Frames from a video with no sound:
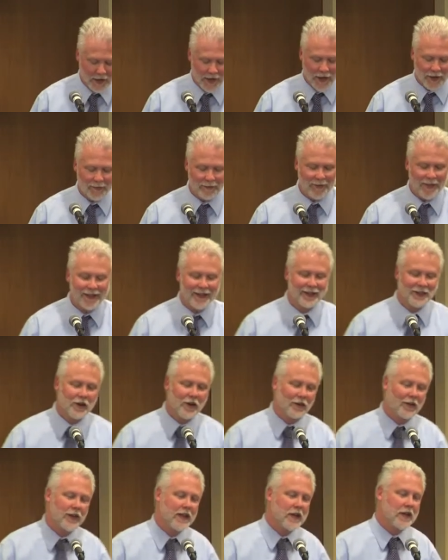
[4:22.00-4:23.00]
Um,
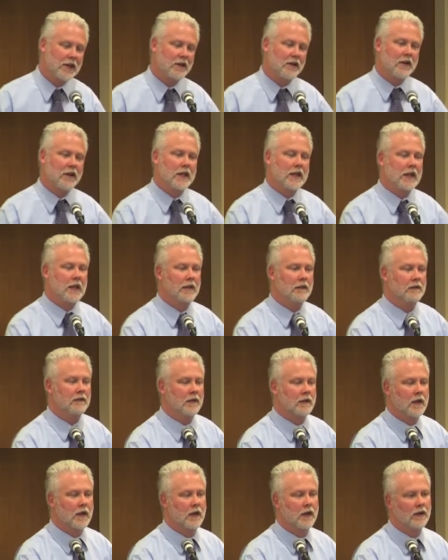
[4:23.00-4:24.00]
no, the, the,
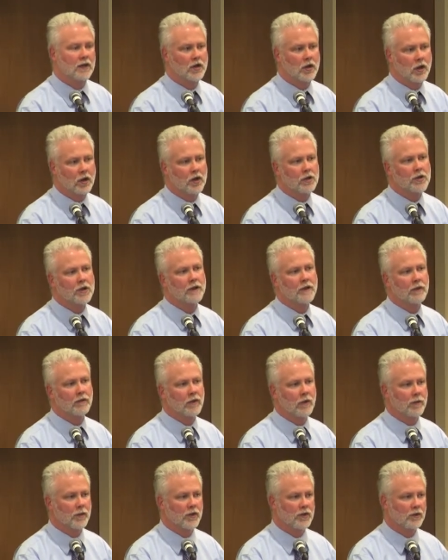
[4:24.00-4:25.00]
the charge of the
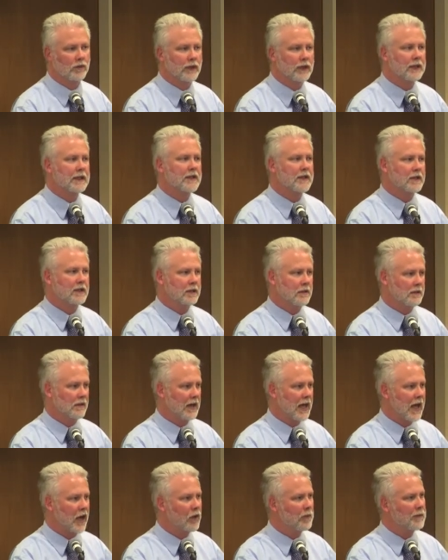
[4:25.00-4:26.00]
group was really to
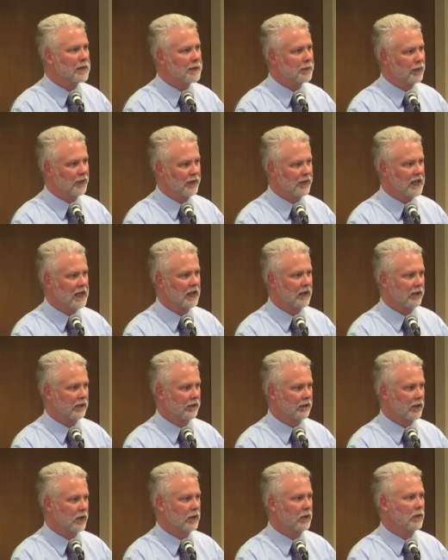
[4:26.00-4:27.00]
help people think
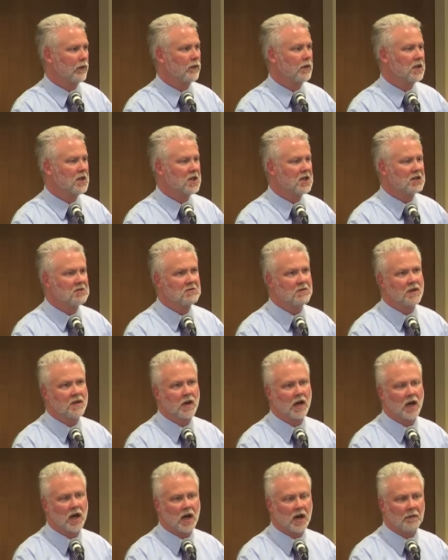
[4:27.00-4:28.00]
through
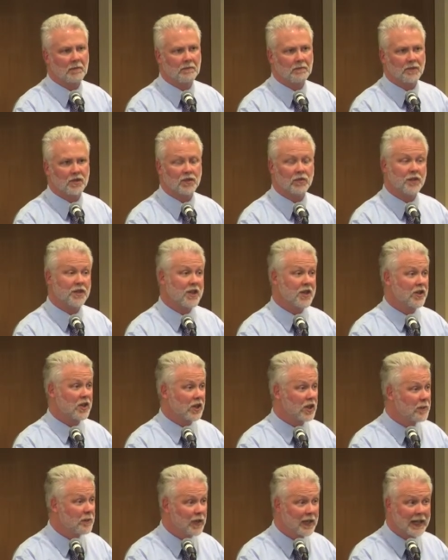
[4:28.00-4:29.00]
um,
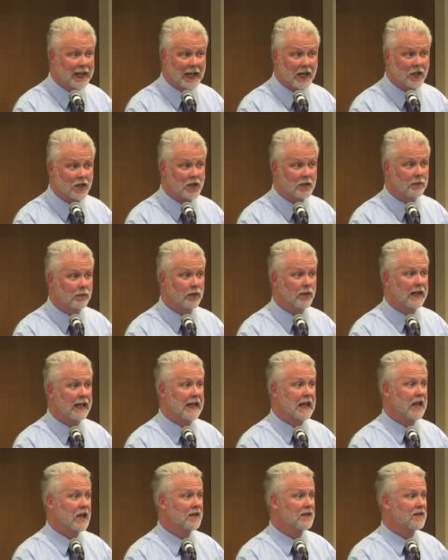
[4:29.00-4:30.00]
strategic communication
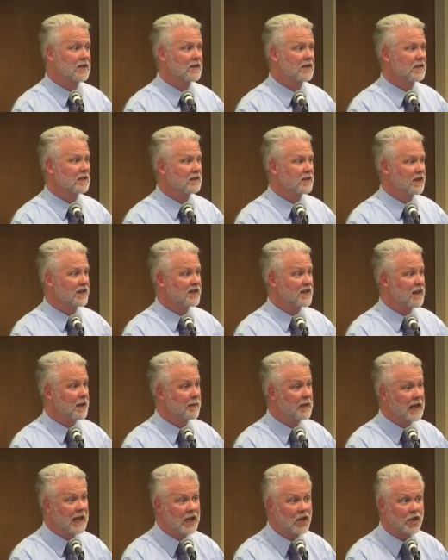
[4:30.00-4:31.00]
plans,
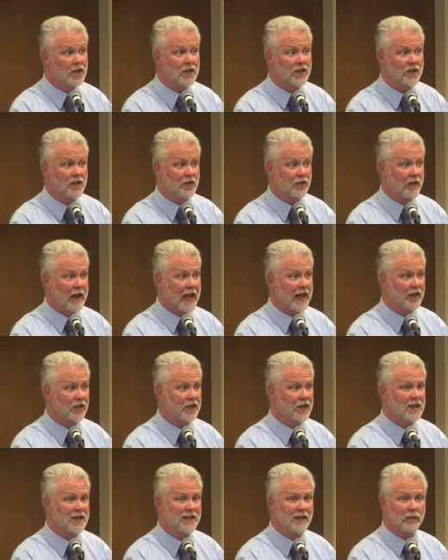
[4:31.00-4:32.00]
dissemination
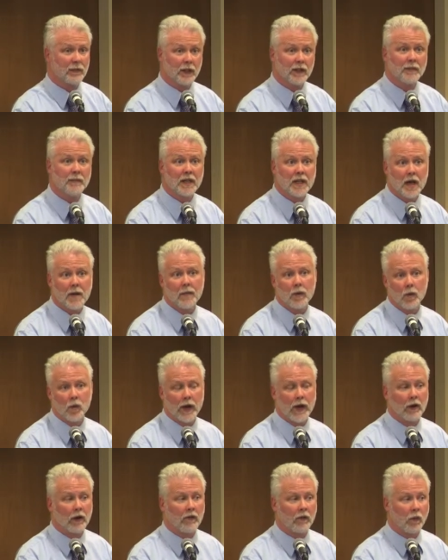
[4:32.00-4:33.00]
strategies, and really become
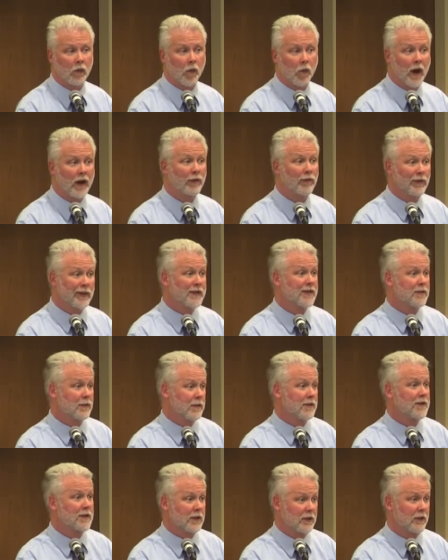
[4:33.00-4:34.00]
aware of what
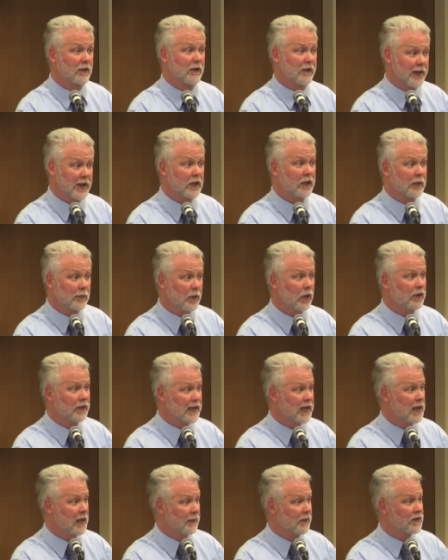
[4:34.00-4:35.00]
resources are available on
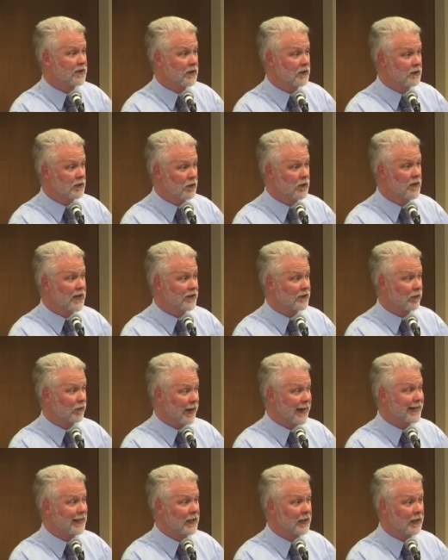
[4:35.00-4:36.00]
campus to do this
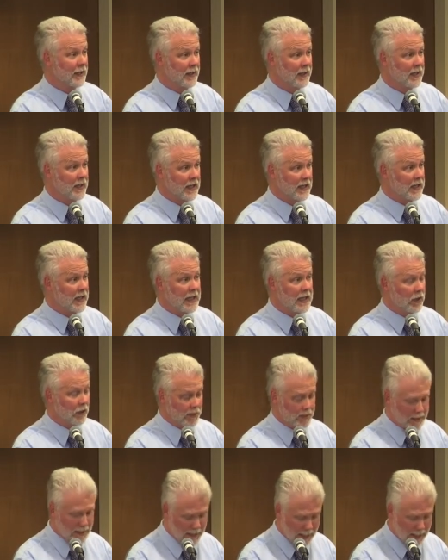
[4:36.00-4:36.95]
right in the here and